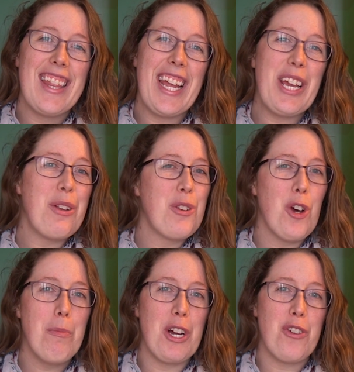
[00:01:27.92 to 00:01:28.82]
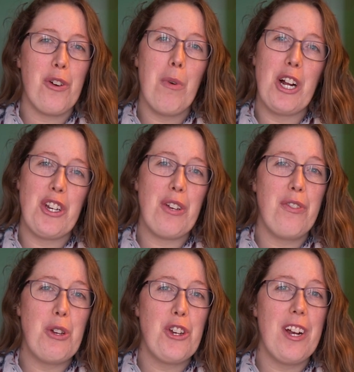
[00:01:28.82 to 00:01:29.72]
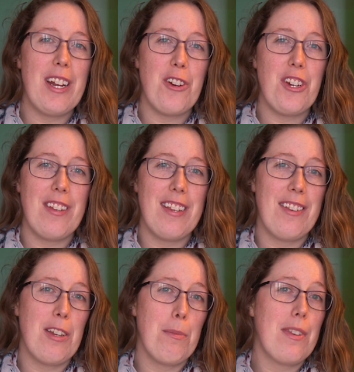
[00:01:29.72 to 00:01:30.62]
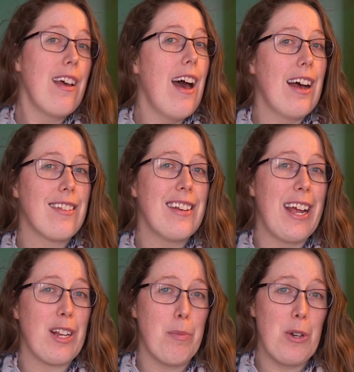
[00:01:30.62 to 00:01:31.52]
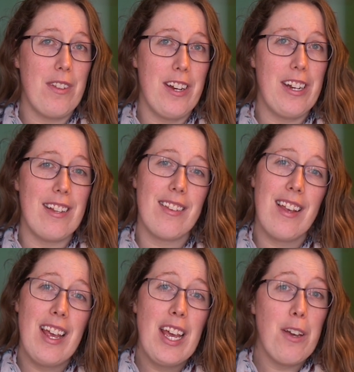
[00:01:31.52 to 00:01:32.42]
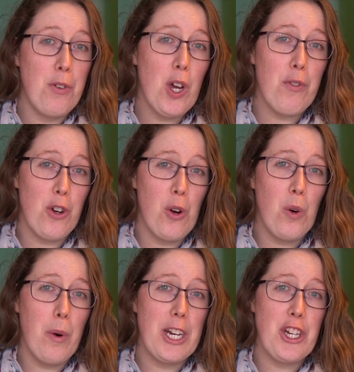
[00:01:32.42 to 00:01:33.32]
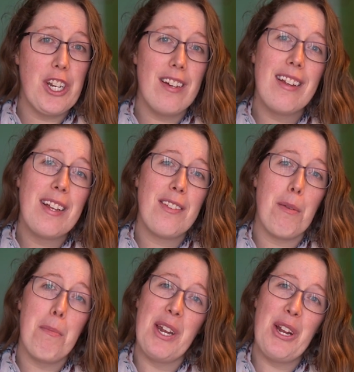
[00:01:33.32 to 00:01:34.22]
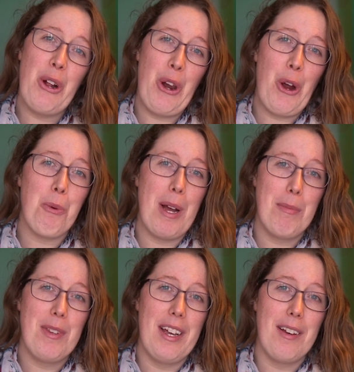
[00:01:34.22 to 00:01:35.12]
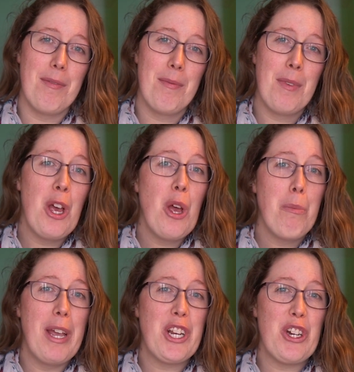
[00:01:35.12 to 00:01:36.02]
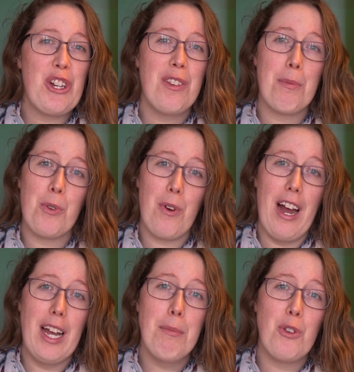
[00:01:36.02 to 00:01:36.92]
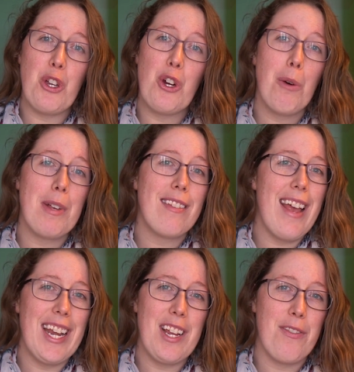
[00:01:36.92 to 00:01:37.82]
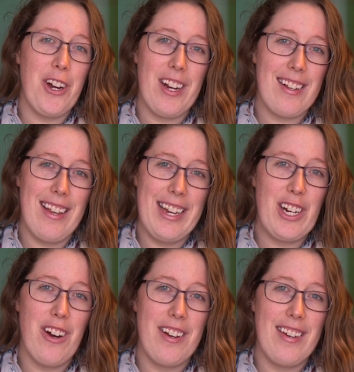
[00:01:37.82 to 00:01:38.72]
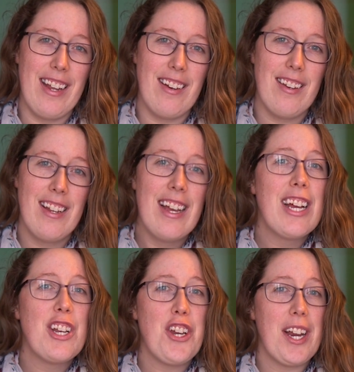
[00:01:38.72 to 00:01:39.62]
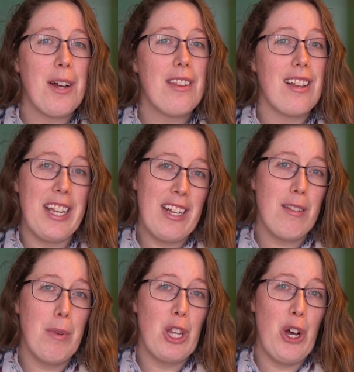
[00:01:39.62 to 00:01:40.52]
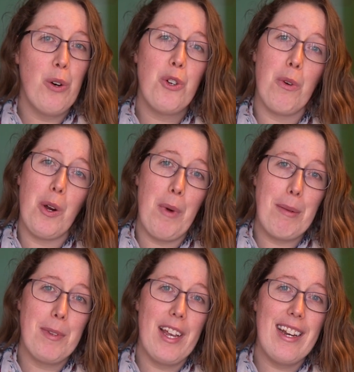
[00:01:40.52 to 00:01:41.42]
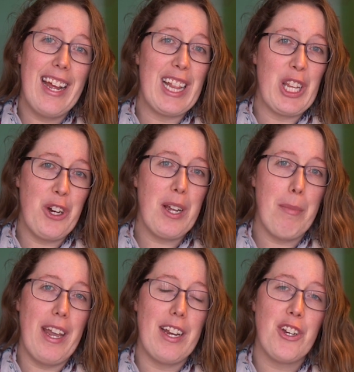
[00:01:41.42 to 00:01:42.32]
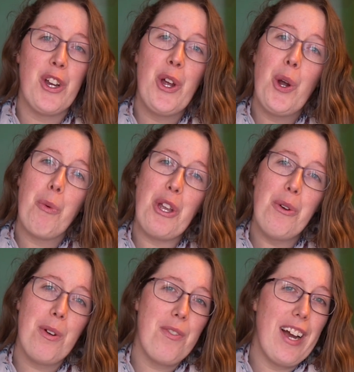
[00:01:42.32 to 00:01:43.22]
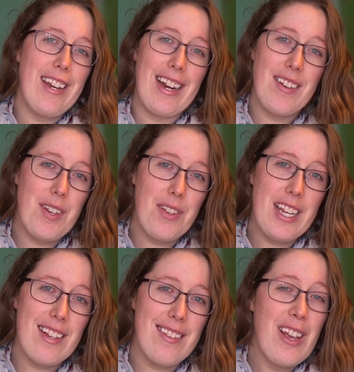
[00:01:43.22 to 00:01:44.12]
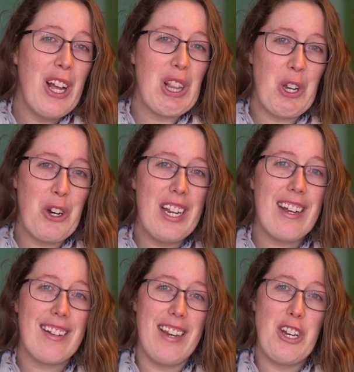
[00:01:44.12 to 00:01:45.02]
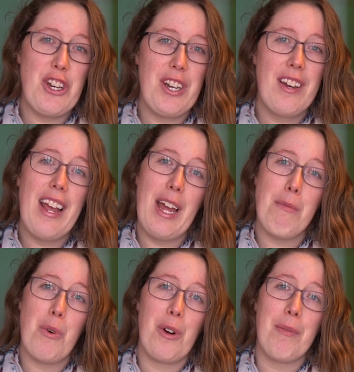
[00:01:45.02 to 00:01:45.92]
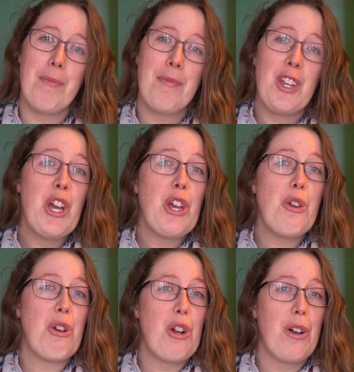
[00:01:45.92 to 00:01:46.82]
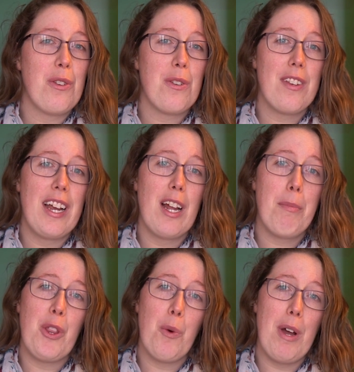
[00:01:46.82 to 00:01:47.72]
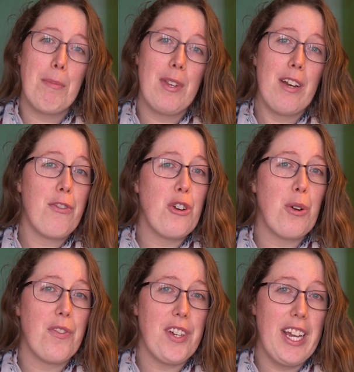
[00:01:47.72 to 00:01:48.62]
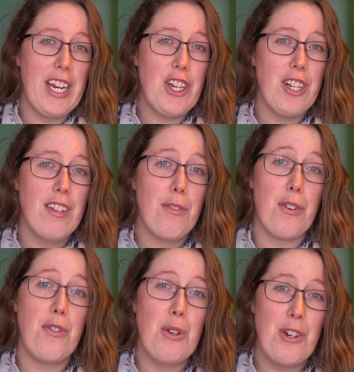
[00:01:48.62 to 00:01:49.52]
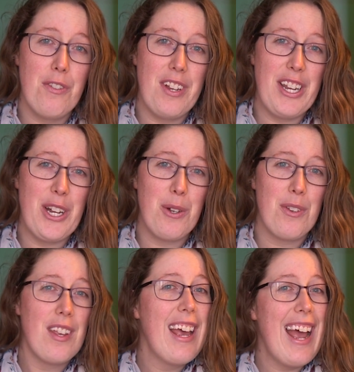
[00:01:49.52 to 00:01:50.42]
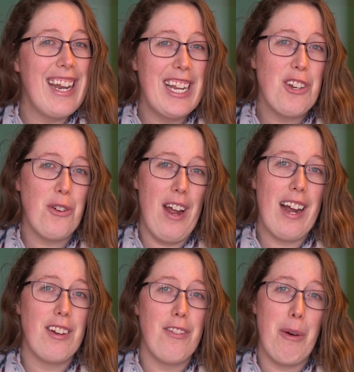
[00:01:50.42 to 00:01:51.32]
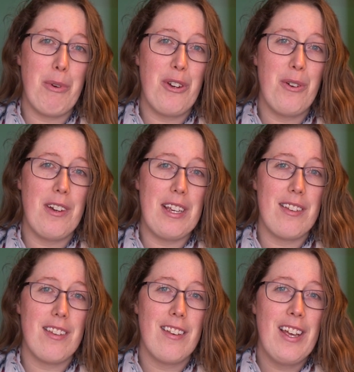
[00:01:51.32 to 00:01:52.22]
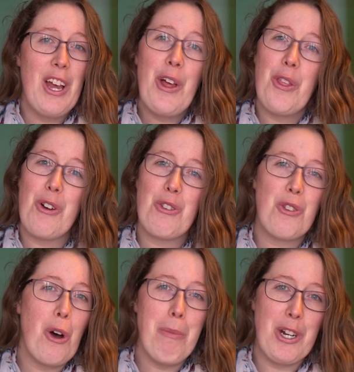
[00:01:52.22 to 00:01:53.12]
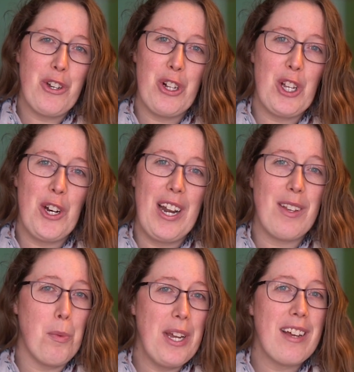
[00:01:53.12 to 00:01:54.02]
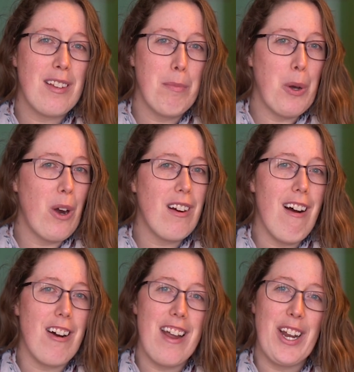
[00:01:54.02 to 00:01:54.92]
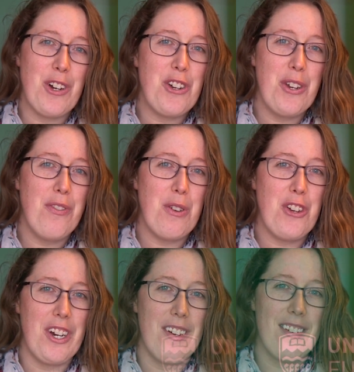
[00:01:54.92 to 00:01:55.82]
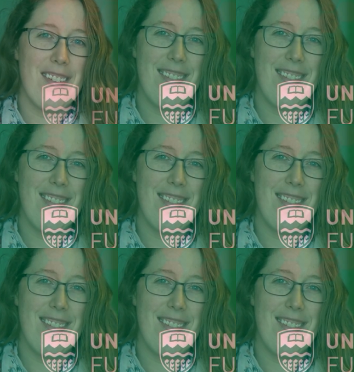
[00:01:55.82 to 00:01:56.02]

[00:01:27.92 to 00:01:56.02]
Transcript: Thank you so much for watching Future Energy Systems Ask an Expert series. If you have your own question, submit it on our website. Make sure to subscribe so you don't miss any of our exciting content. Check out the links below to our website and learning page where you can find activities, learning extension, and more. You can also sign up on the website for notifications for future videos and interactive opportunities. There's so much to learn as we explore our energy future.